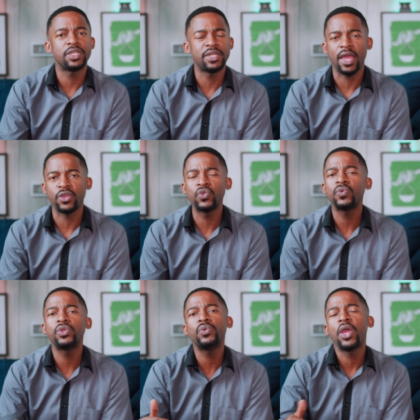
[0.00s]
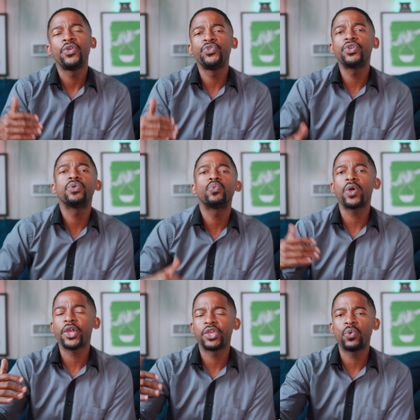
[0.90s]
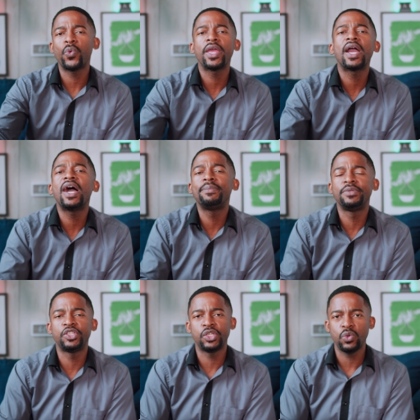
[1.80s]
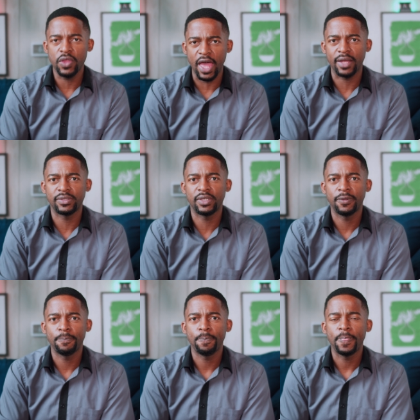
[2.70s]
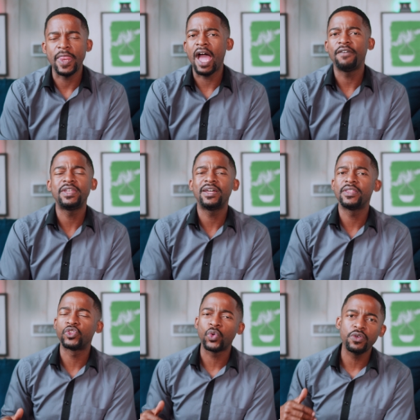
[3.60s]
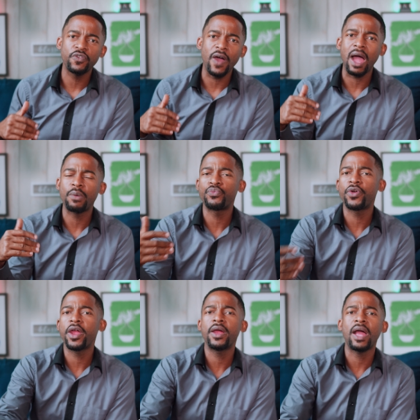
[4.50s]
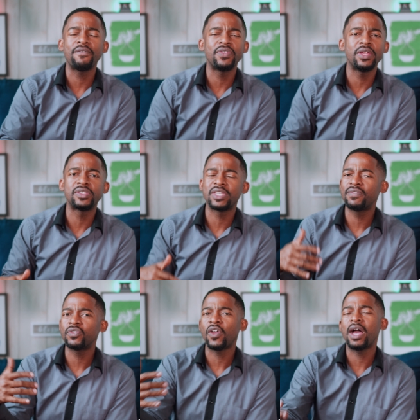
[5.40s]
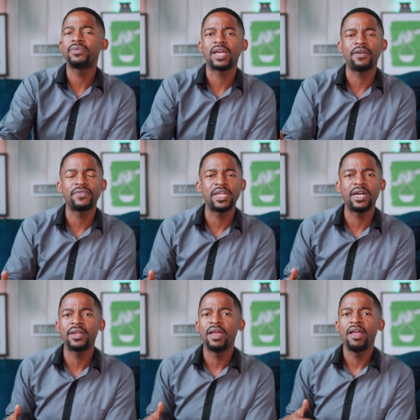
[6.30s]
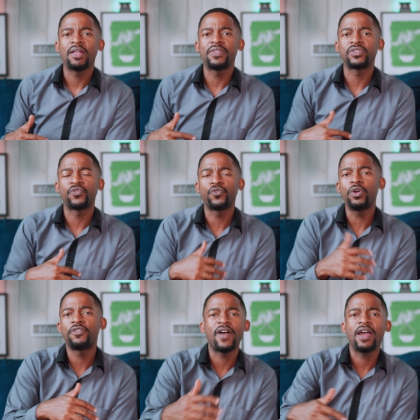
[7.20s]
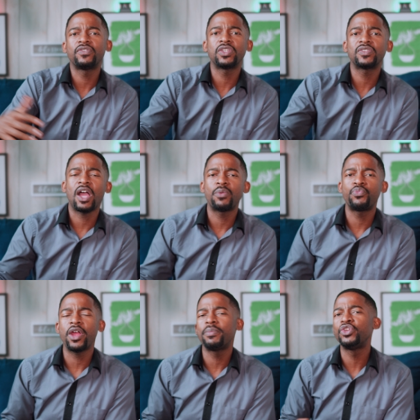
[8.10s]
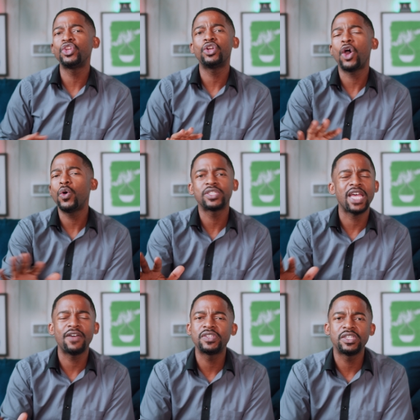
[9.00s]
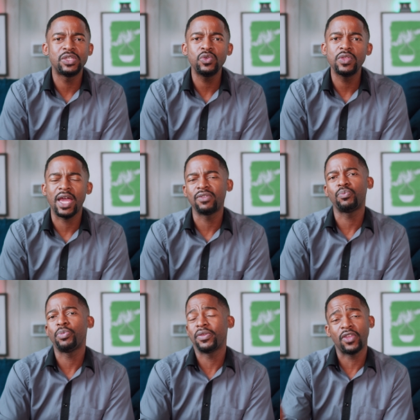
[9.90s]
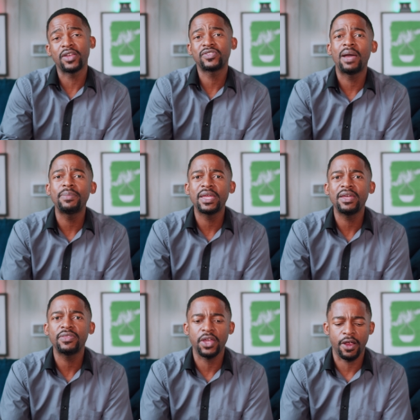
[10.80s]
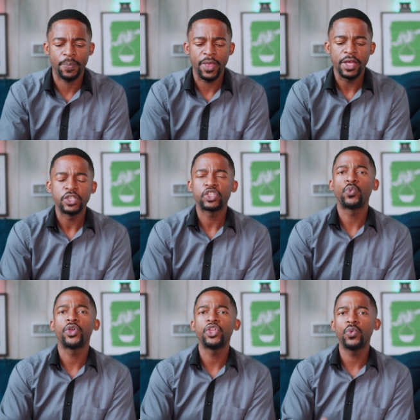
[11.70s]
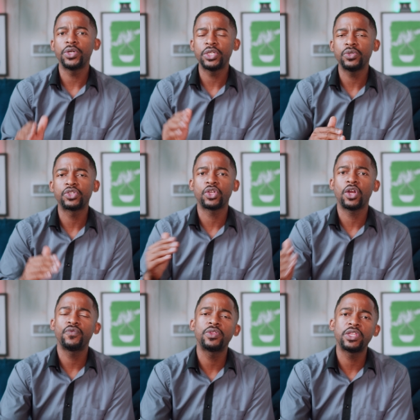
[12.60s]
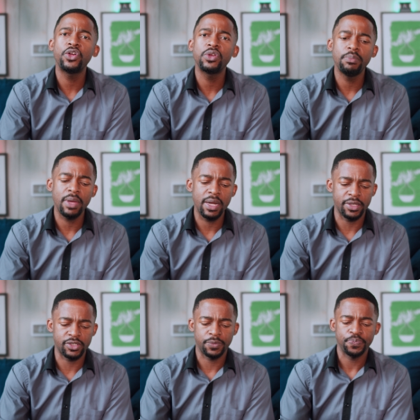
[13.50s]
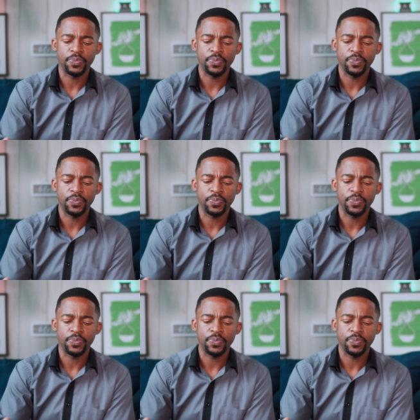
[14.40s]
a day. You you you can work your way up to that. Now I've done the 24 hour prayer. I've done it several times. I've done the four, five, six hour prayer, but you don't always have to do that. It, it takes time to get there. So what you want to do is start off with 30 minutes.